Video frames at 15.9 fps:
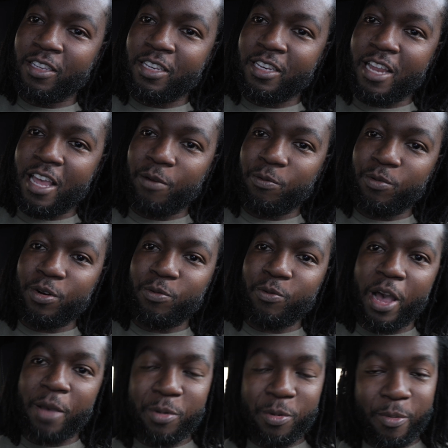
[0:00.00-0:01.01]
that rear
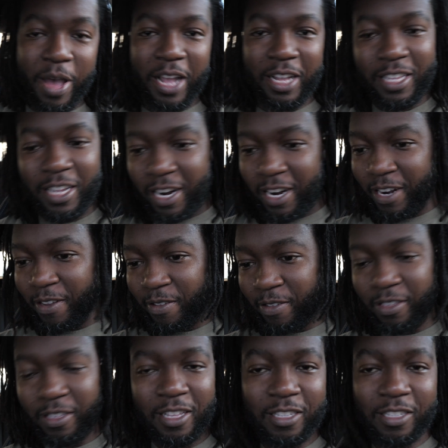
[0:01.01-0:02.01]
wiper back there,
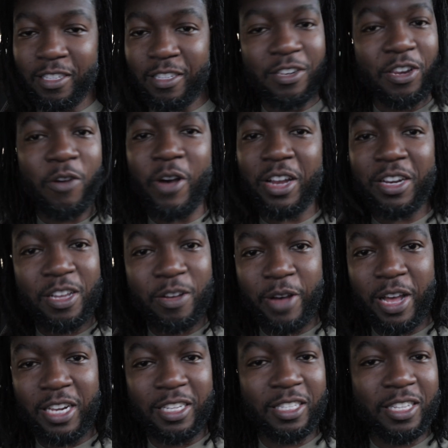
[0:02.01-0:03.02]
no idea
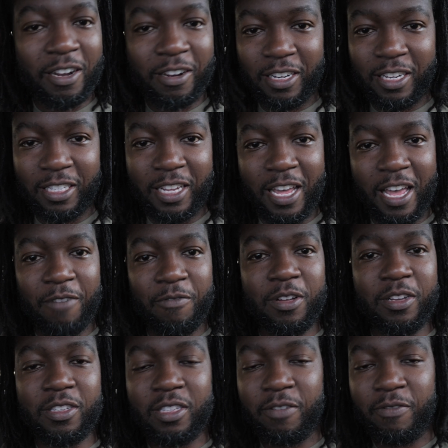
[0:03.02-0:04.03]
why the Integra doesn't have
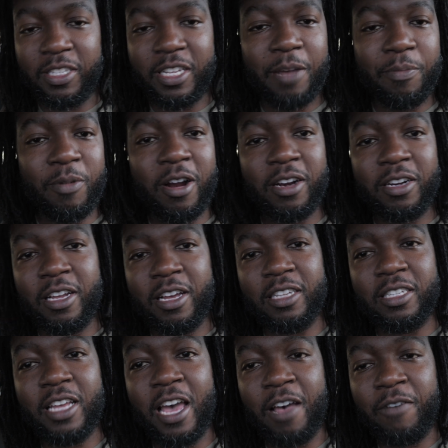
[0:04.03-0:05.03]
one. Civic Type R
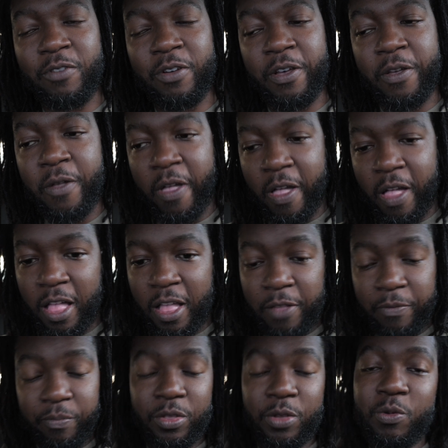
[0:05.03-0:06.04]
does have one.
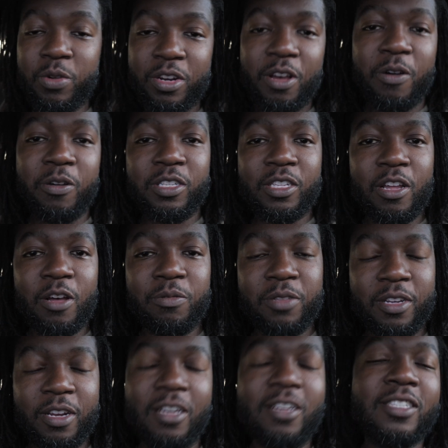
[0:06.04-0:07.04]
The window is sloped,
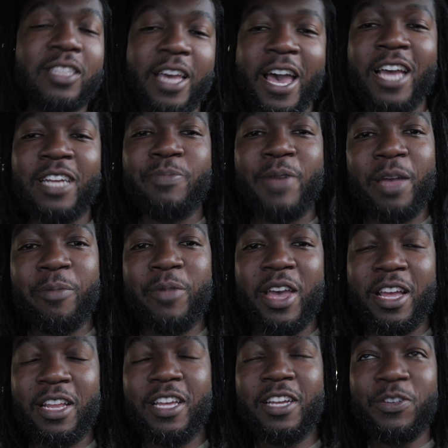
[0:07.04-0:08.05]
it's a hatchback,
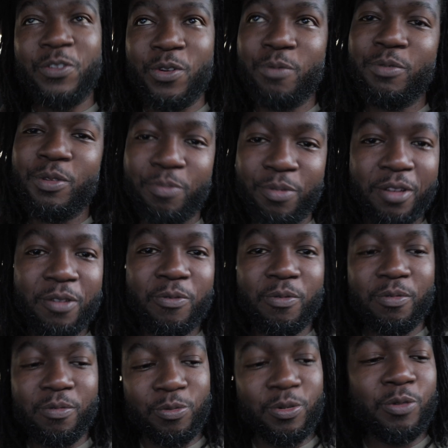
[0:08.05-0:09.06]
man. They normally put
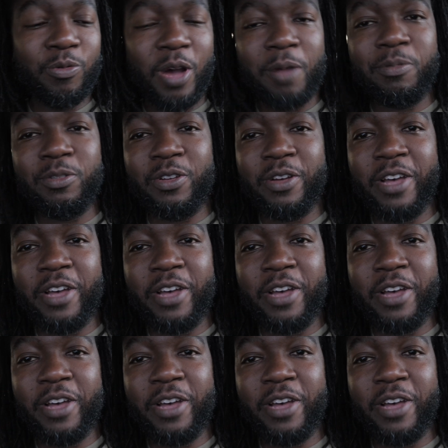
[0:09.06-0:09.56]
rear wipers on